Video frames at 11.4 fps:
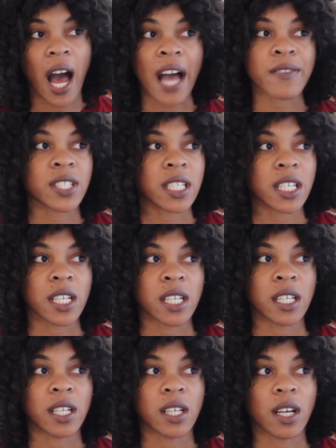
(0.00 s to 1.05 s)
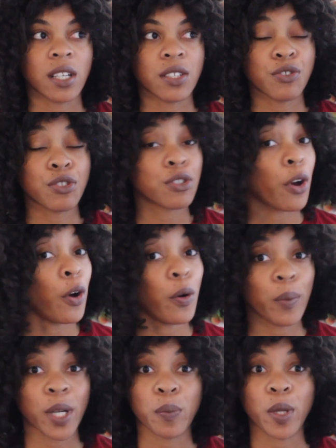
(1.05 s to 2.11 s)
I've seen
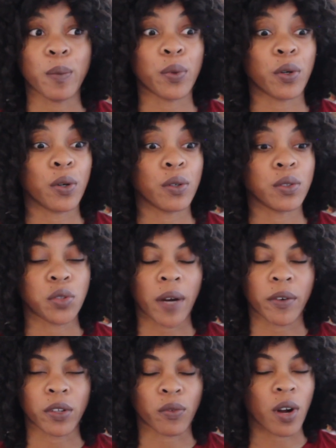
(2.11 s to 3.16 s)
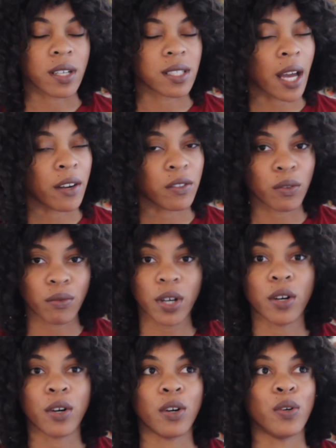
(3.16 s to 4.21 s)
so many people drive on the wrong side of the
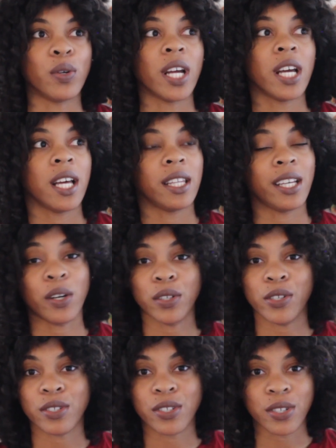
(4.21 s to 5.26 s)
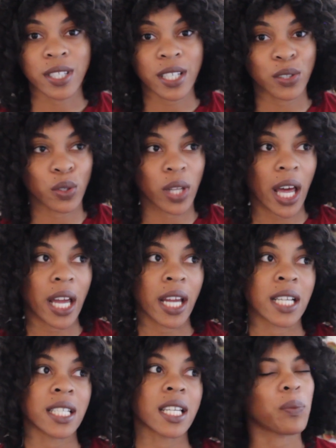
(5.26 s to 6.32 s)
road. They don't use their signal
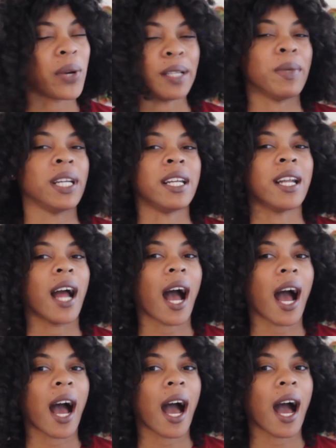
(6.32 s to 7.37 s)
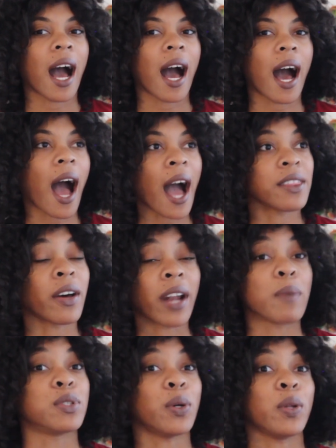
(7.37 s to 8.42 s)
light. Wait a minute. I thought
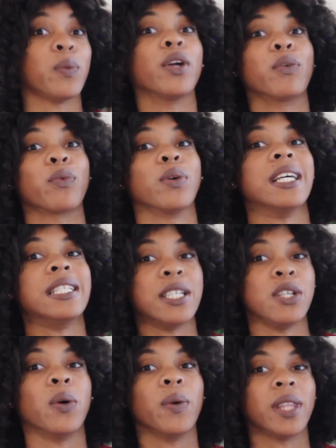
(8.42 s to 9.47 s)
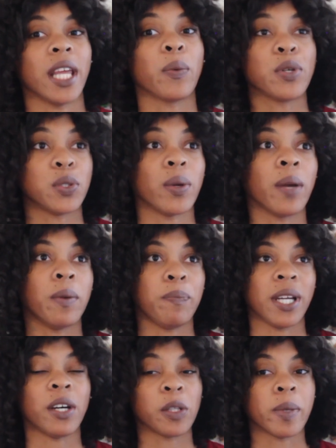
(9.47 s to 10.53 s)
I was the only one on the road that didn't know what they were doing and would
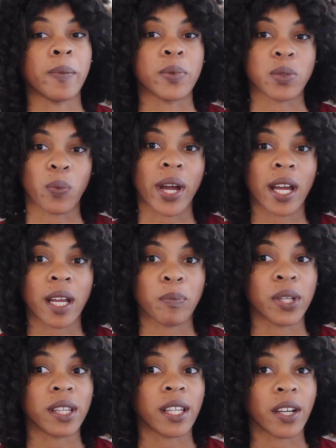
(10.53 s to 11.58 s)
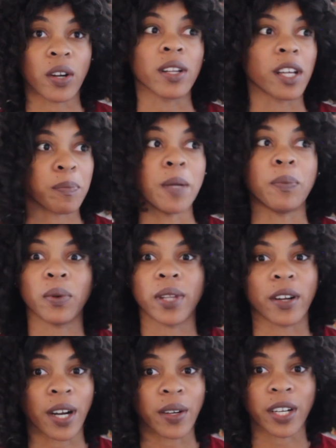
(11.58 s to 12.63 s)
be in other people's way, but there are a lot of people
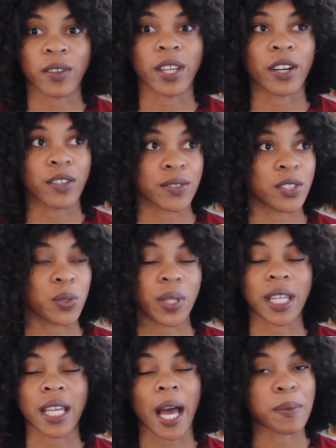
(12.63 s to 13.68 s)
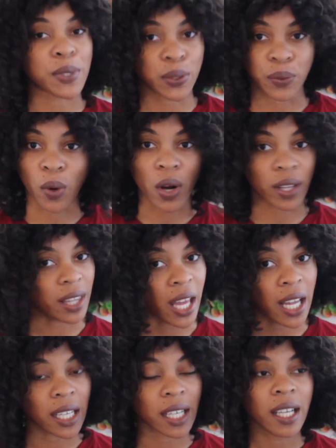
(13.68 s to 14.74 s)
that are out here that are doing the absolute wrong
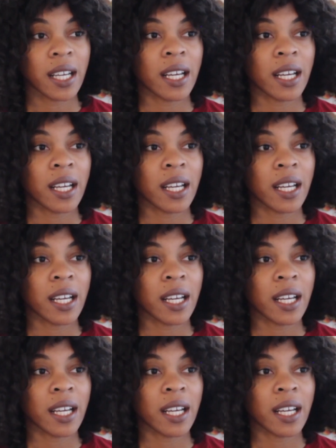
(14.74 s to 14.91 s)
thing.